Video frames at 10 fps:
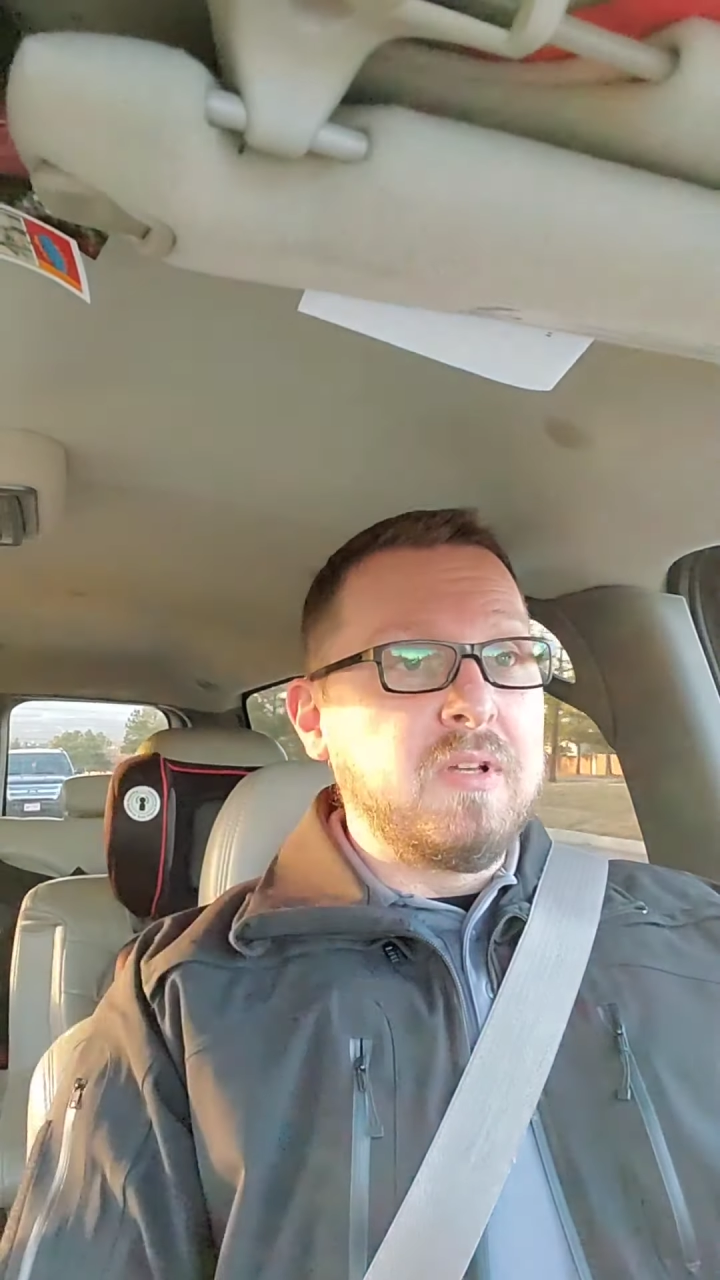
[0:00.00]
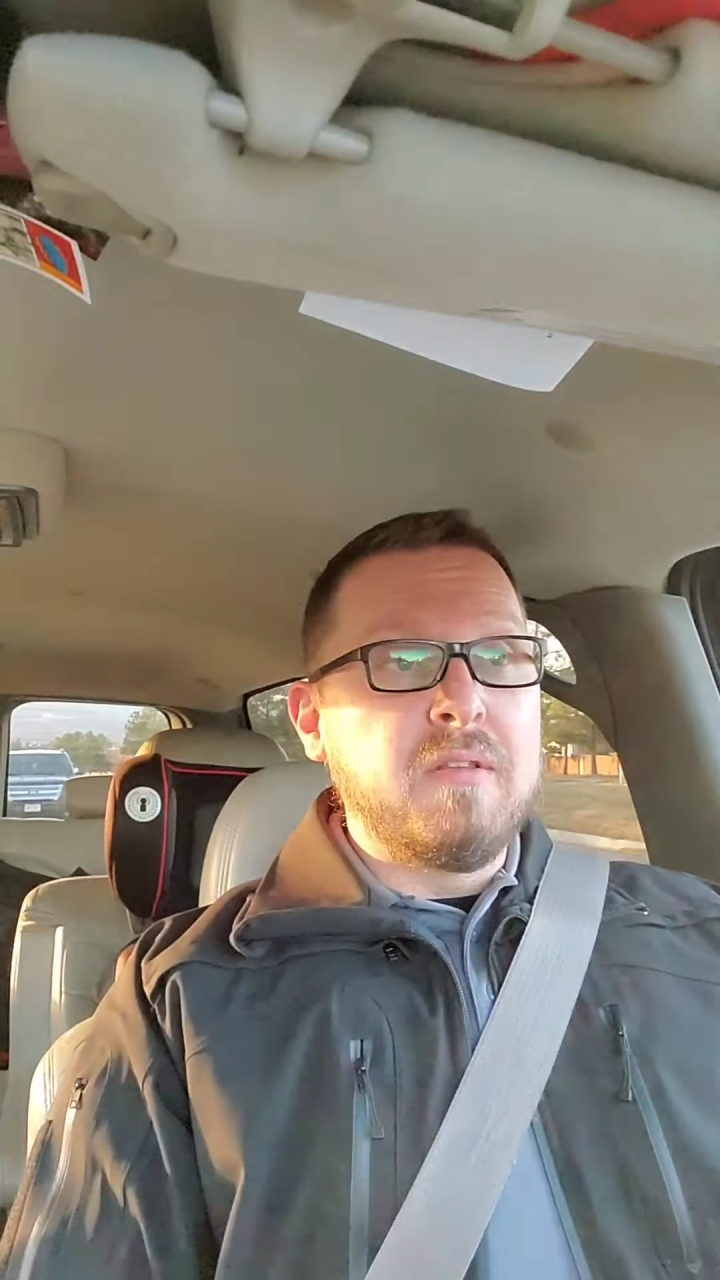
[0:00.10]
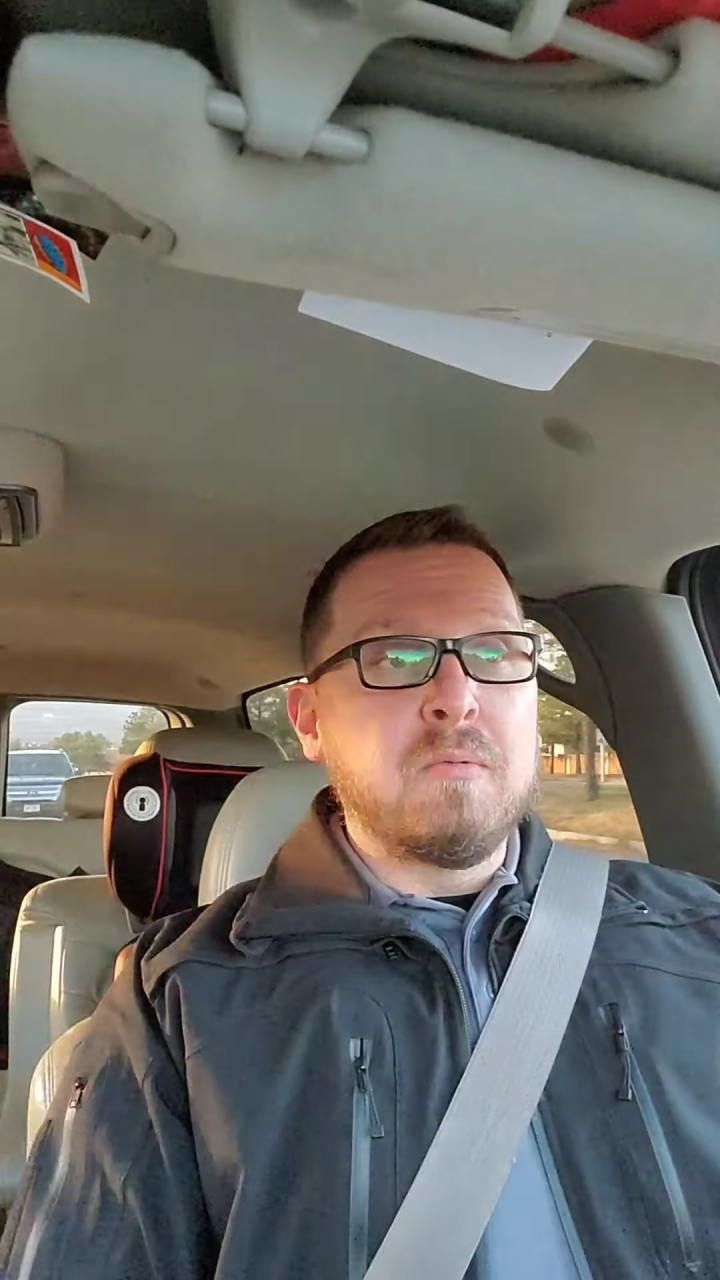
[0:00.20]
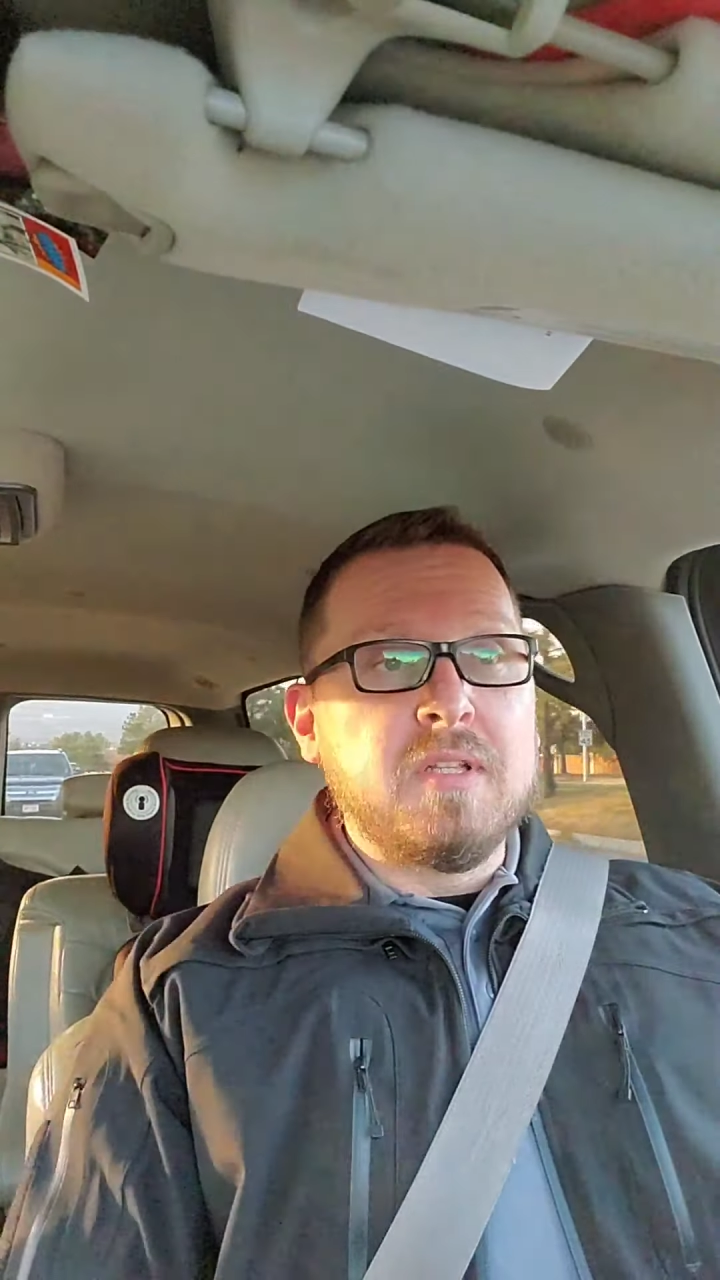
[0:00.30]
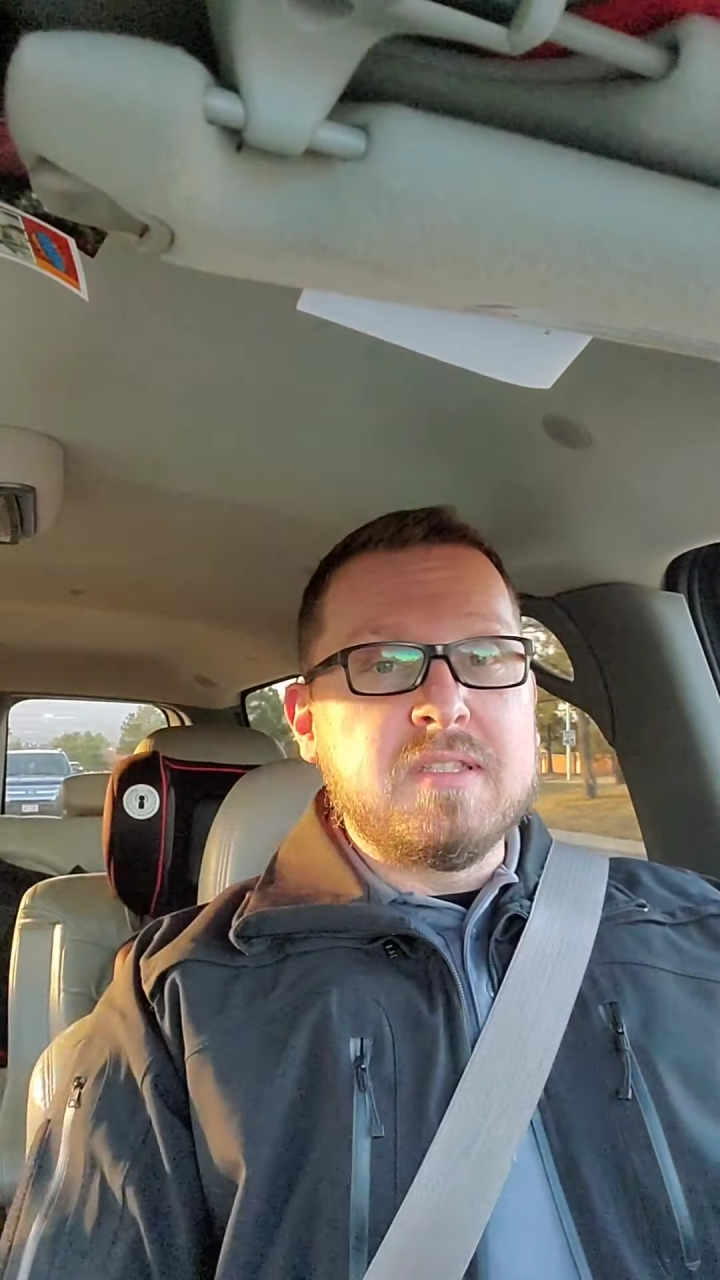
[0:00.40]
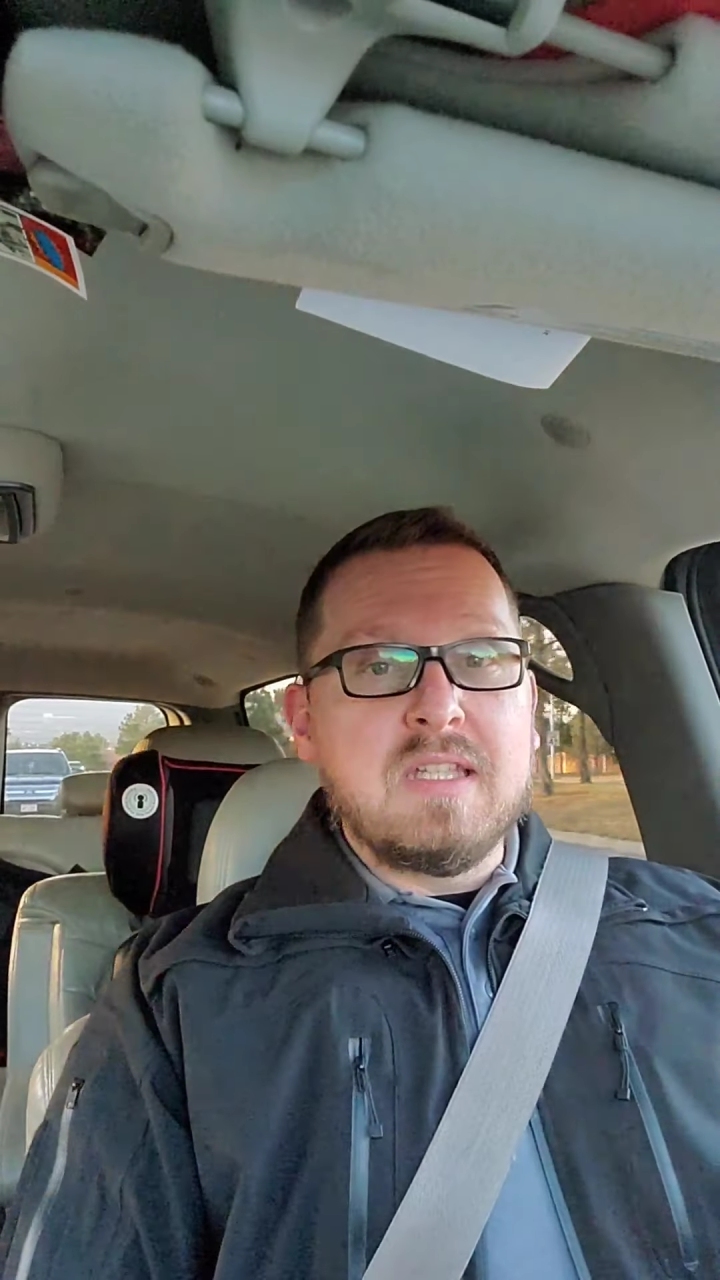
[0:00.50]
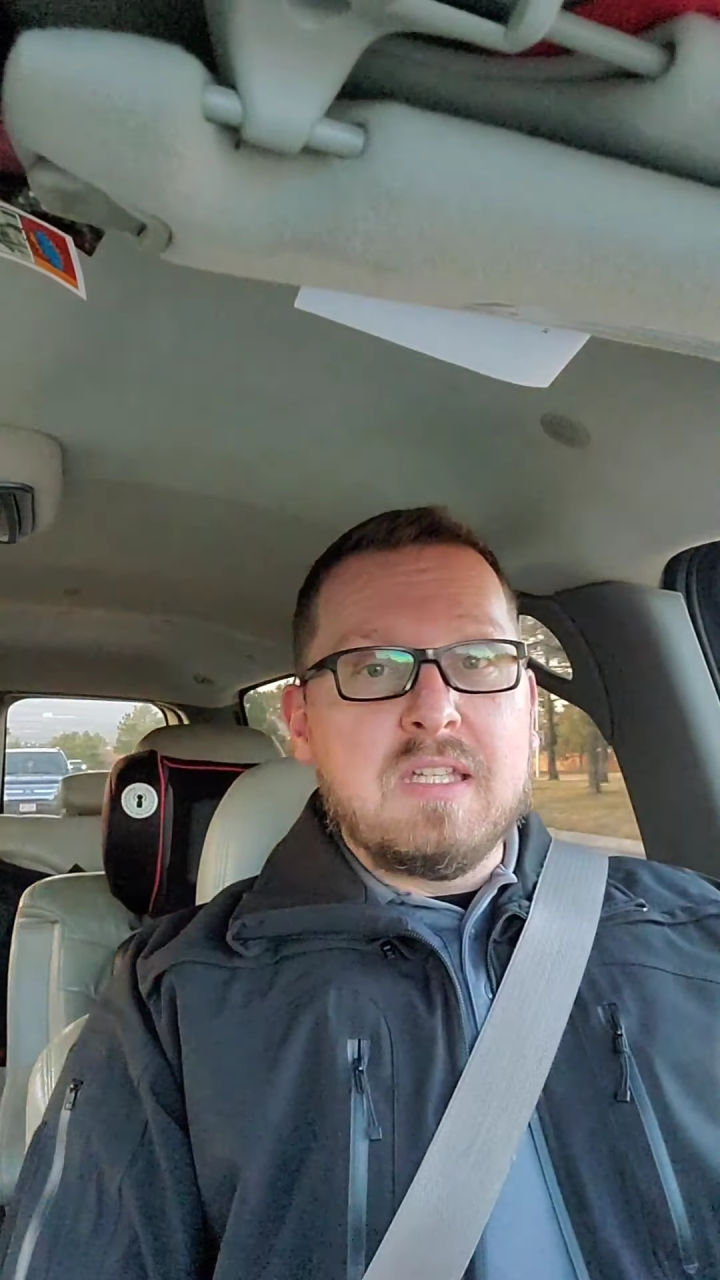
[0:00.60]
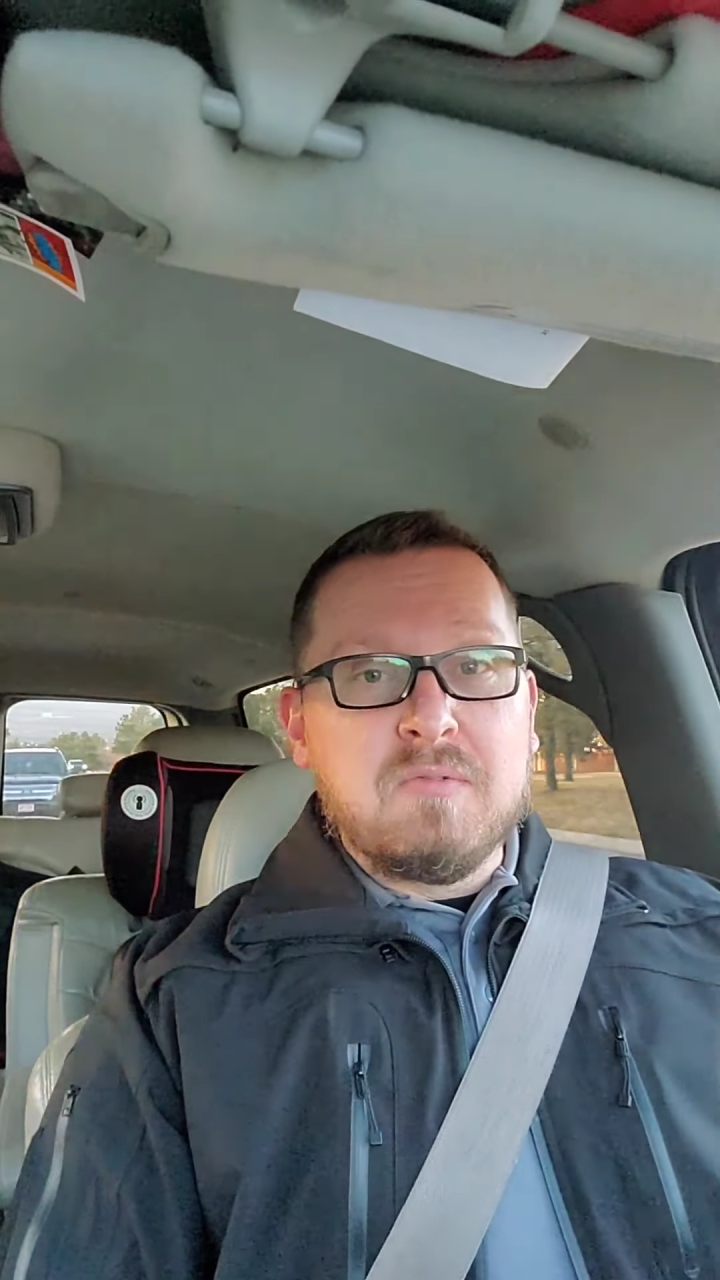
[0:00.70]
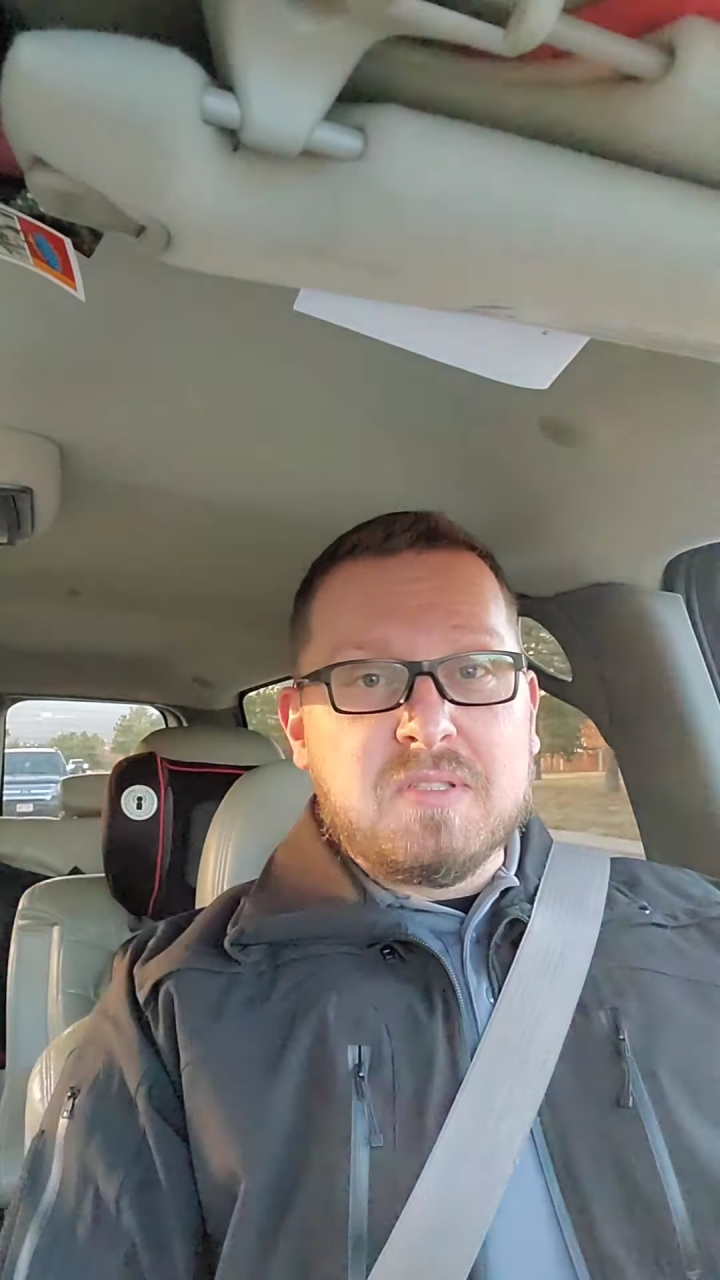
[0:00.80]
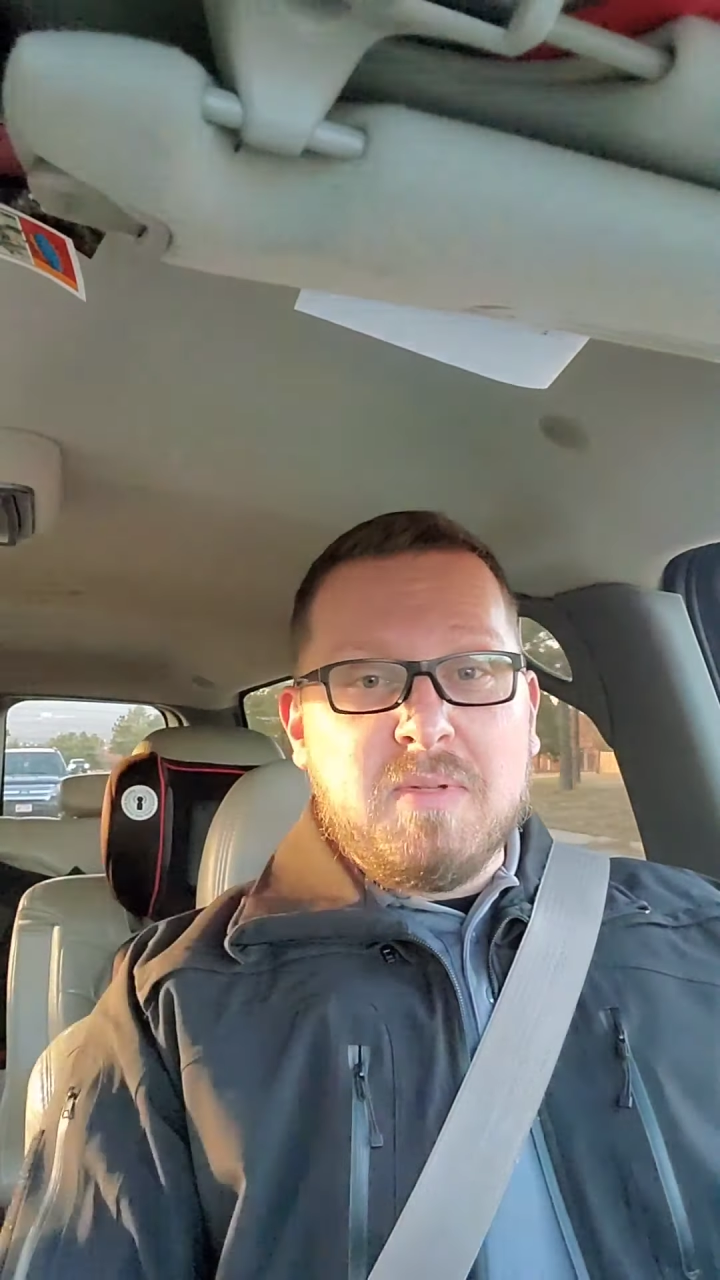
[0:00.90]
of the ones that he was